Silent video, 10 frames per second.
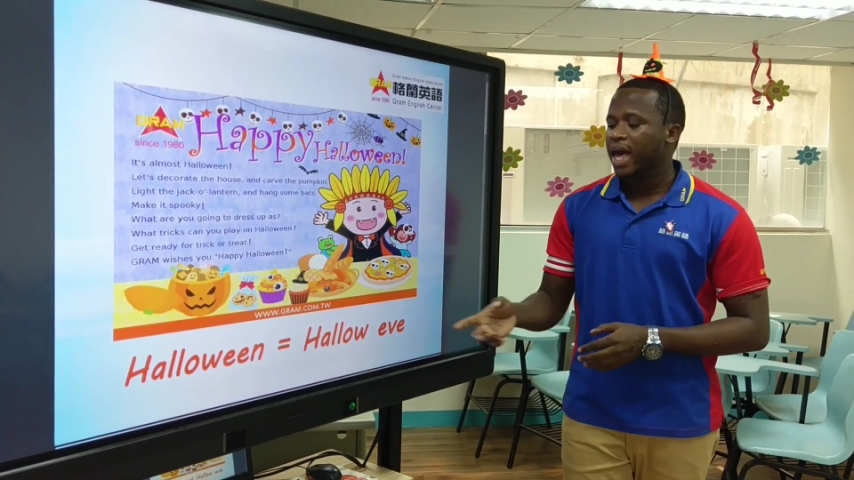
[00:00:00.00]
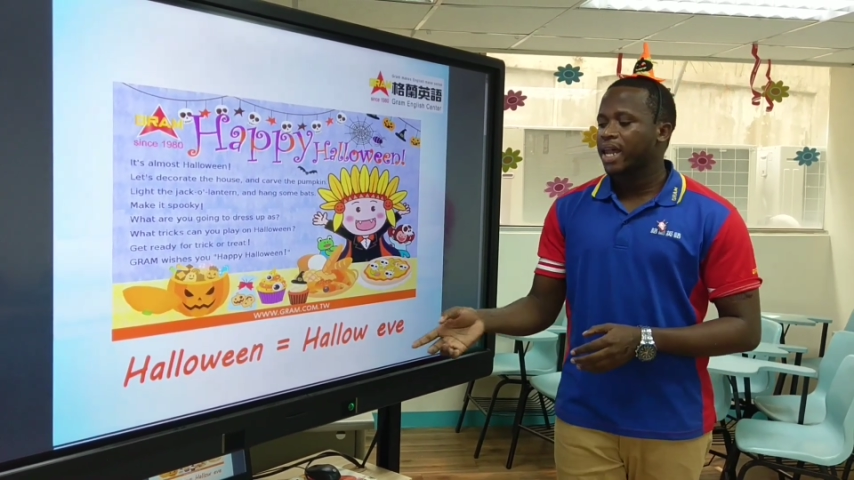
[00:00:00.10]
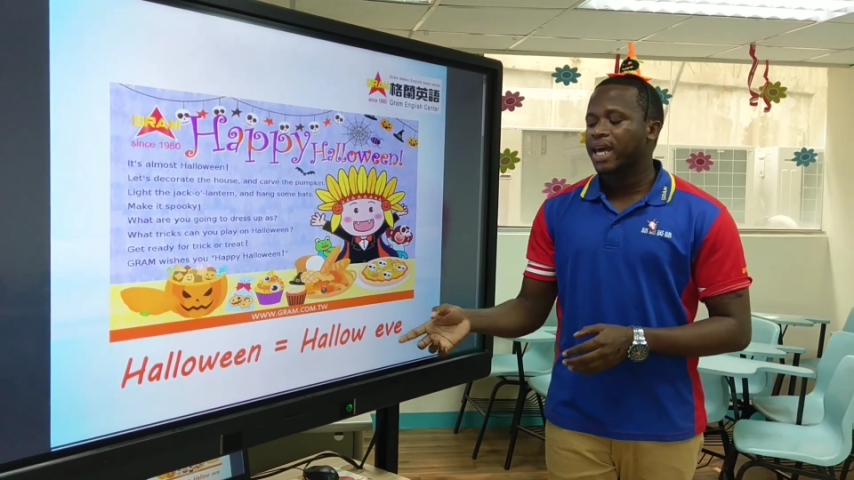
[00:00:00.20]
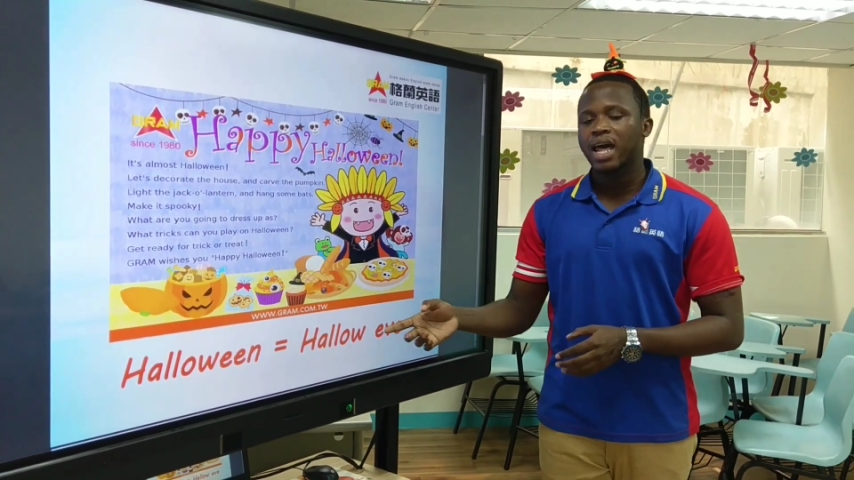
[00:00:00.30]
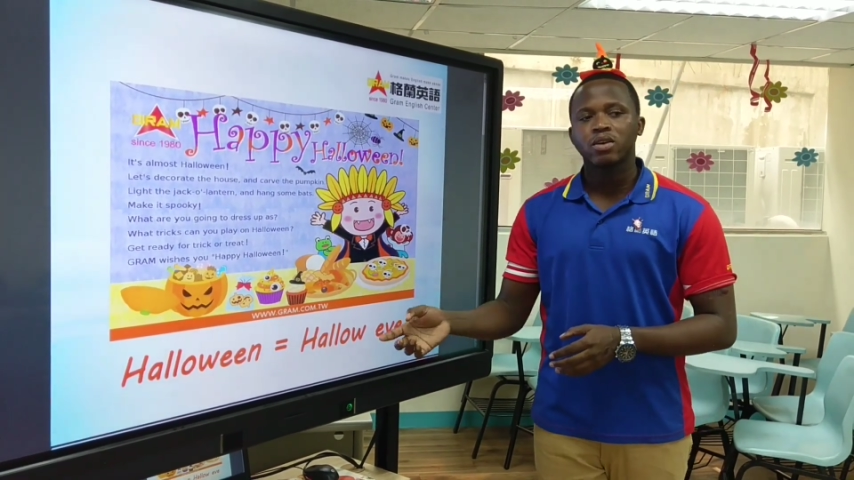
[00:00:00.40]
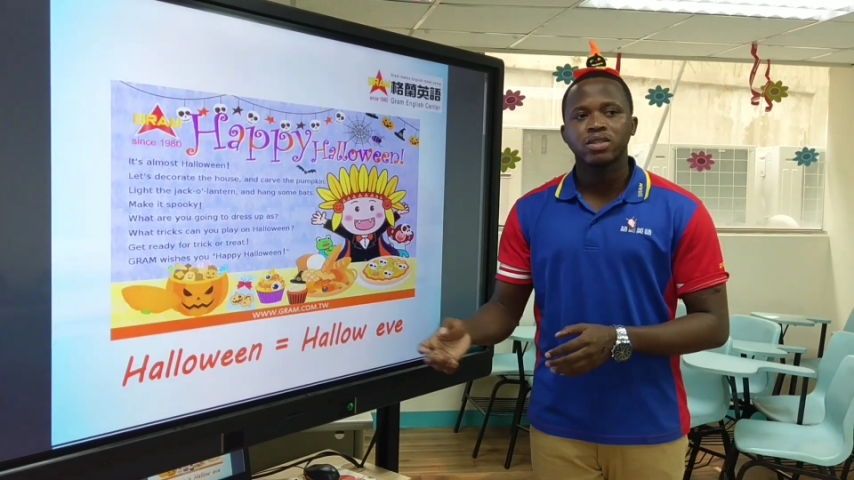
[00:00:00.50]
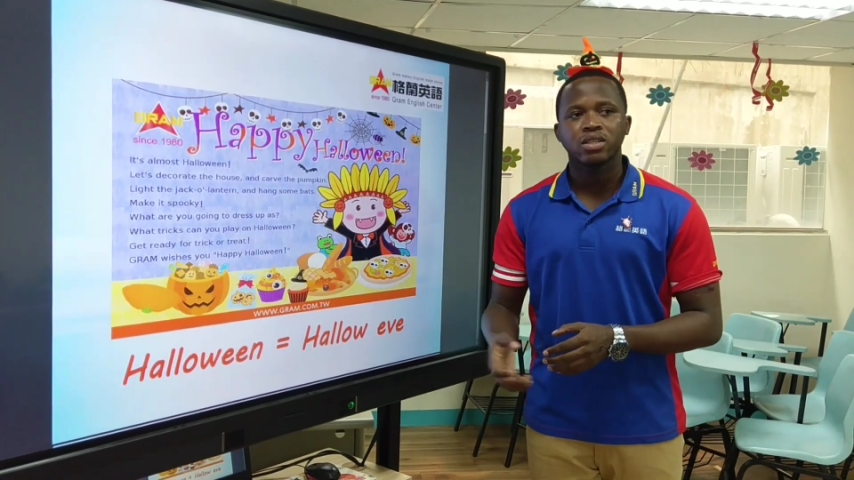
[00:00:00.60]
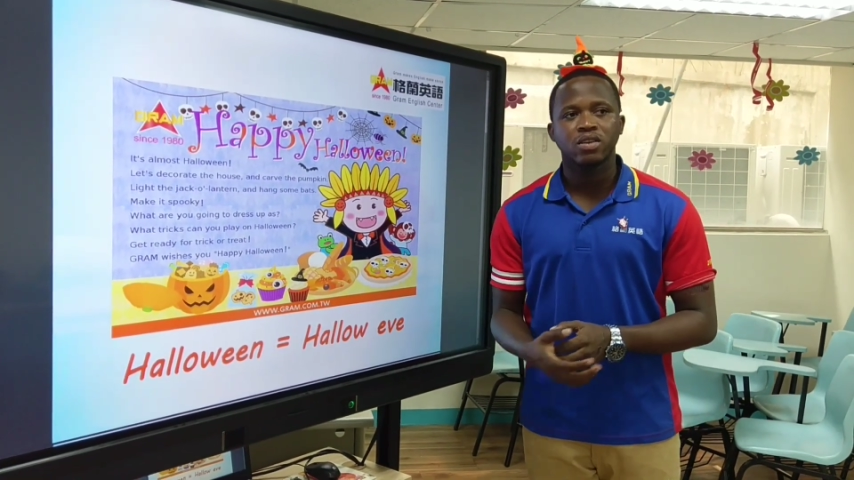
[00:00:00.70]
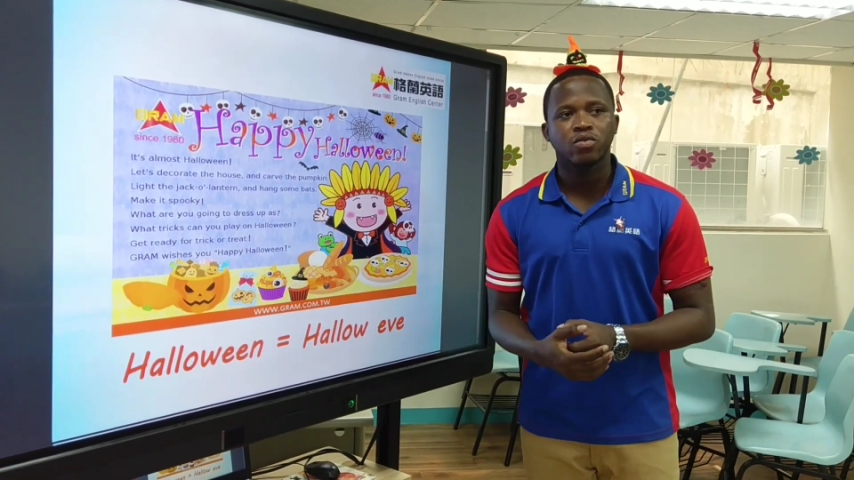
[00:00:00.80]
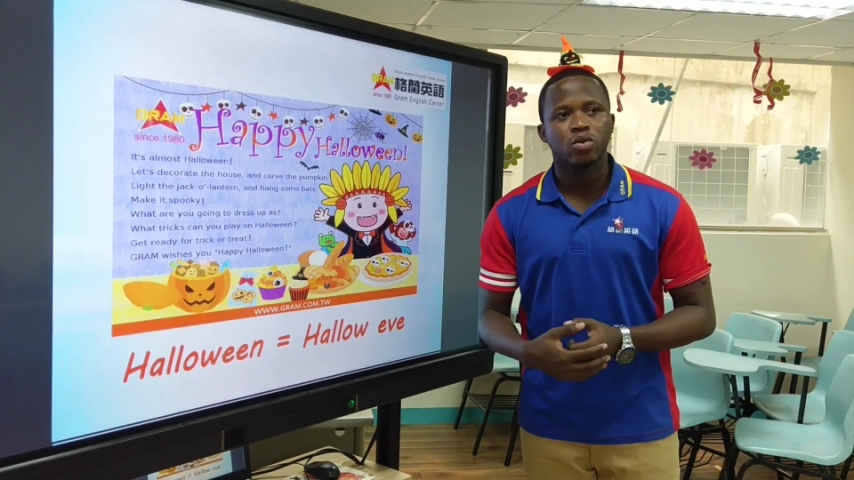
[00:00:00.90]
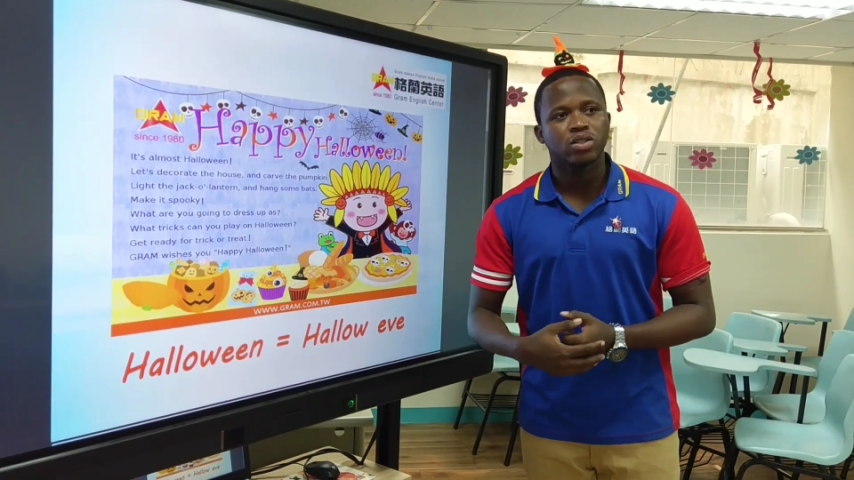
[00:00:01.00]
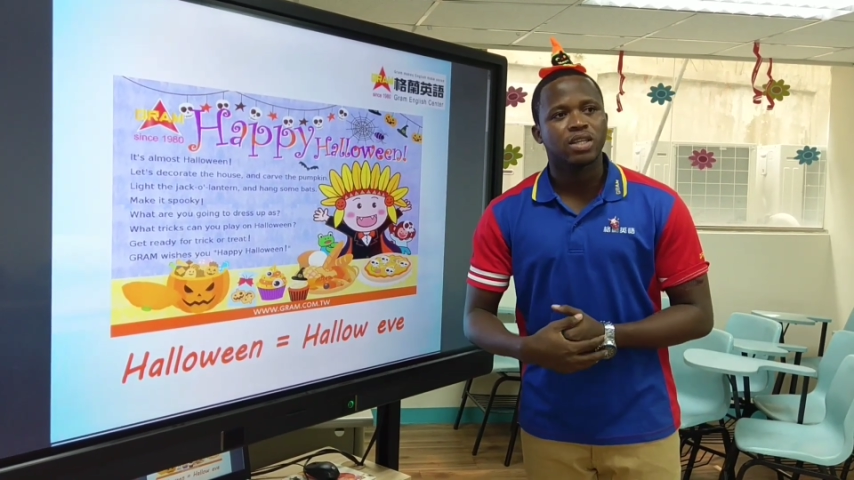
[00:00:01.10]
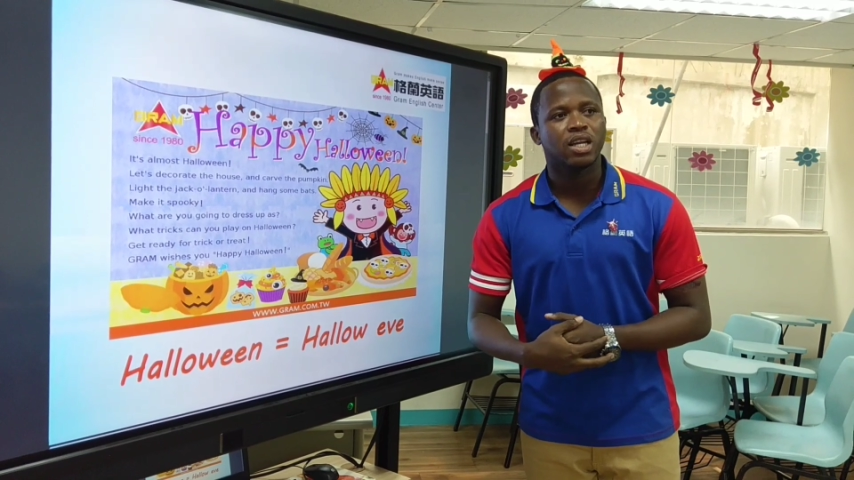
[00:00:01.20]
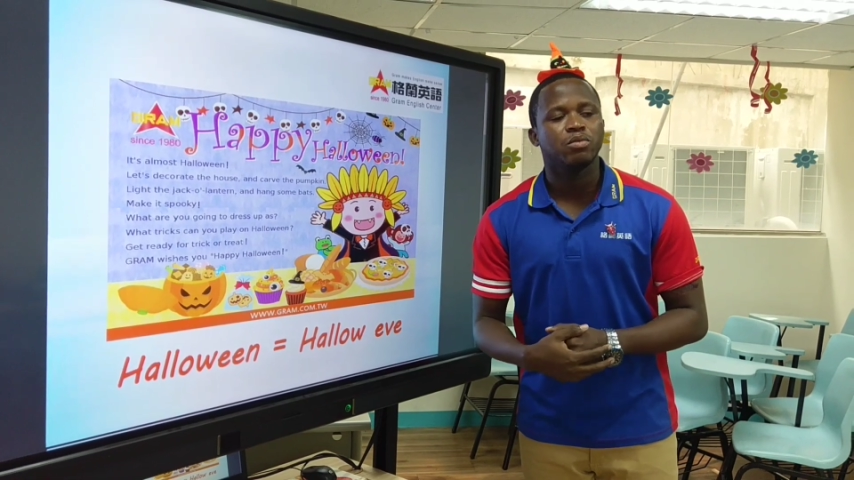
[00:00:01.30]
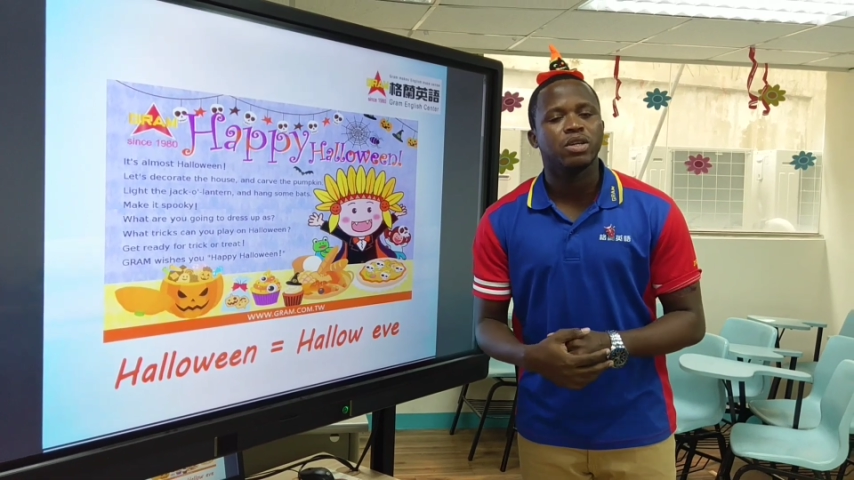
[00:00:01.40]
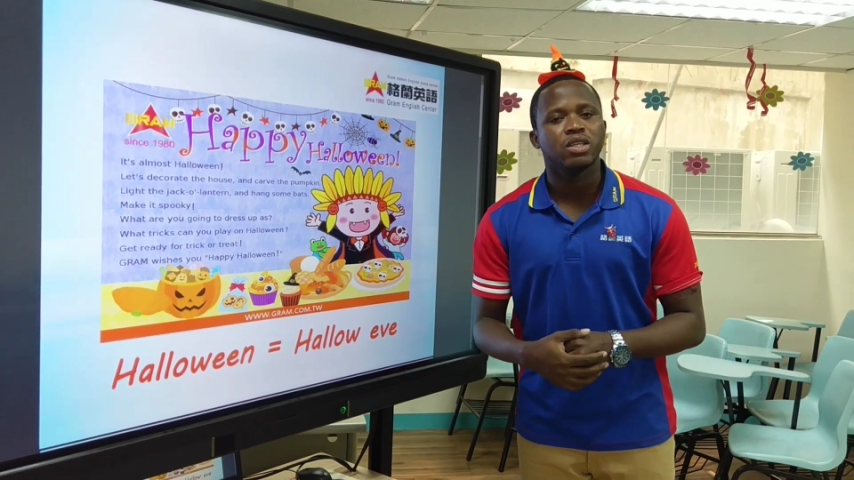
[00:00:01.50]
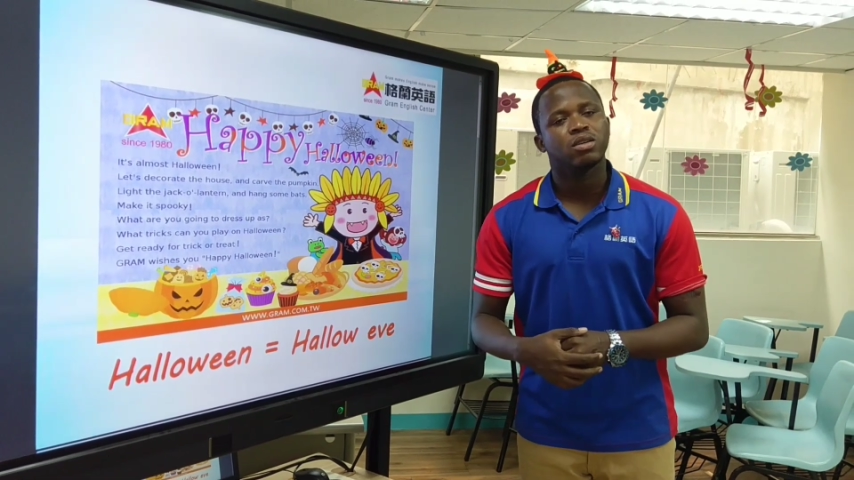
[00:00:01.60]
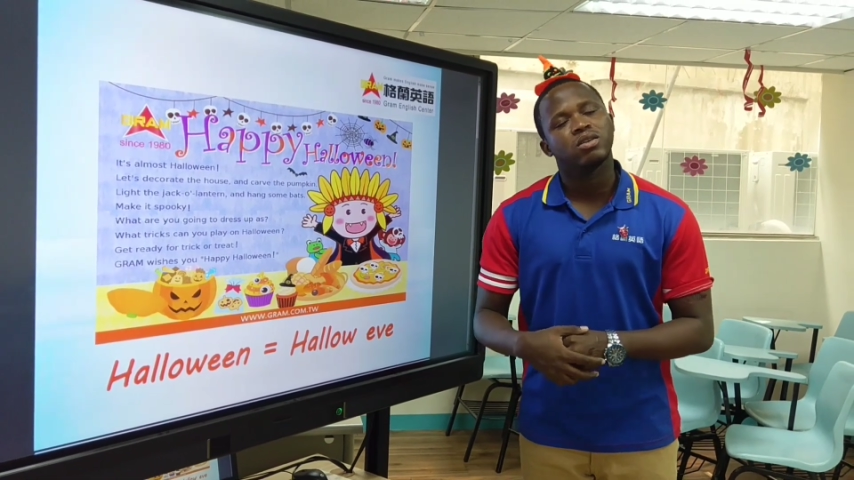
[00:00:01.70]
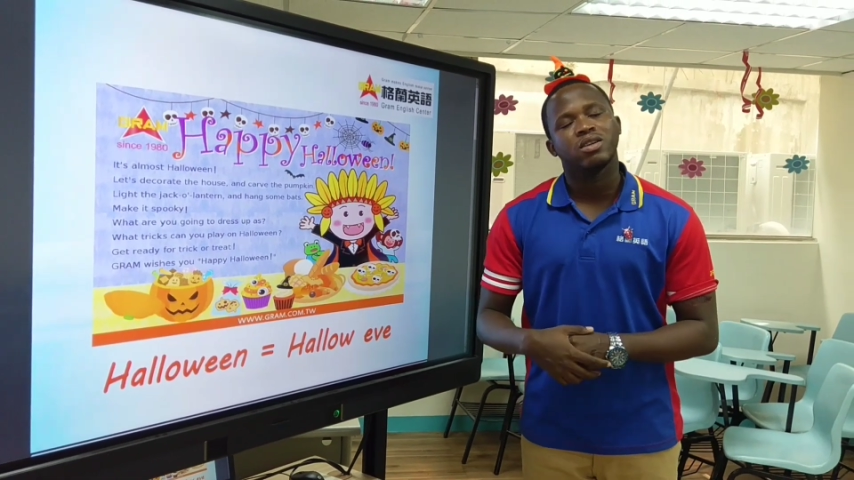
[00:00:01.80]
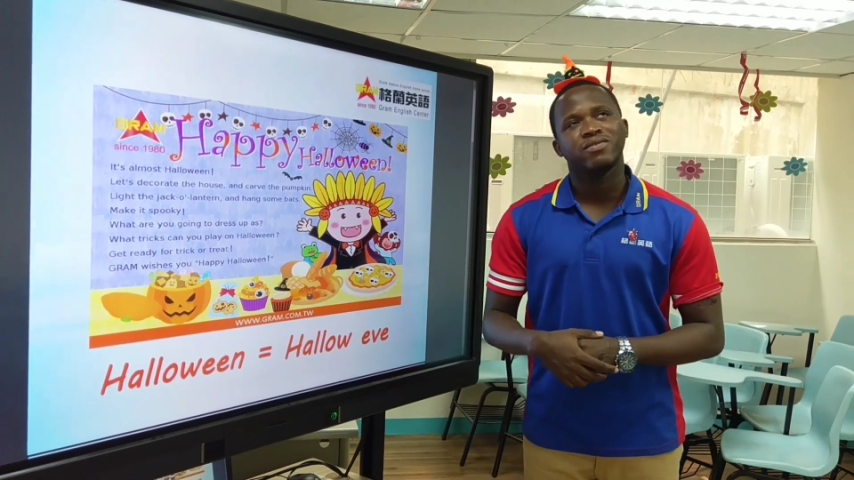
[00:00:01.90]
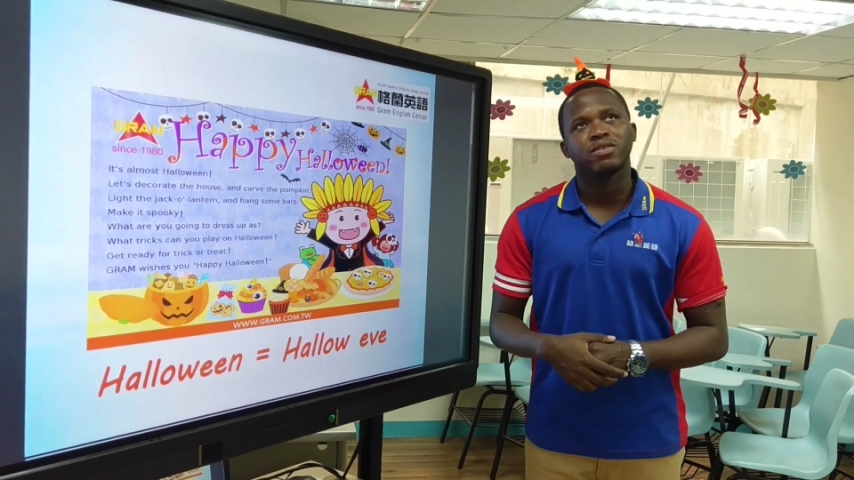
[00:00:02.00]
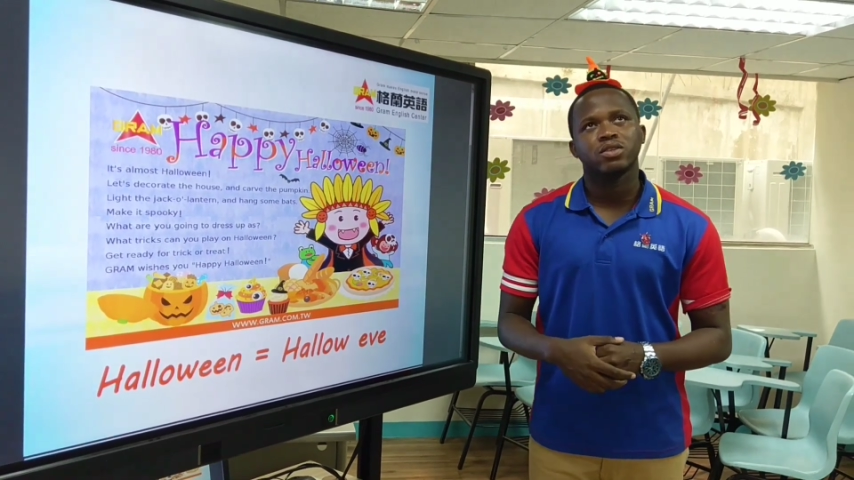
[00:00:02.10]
And Hallows Eve was celebrated on the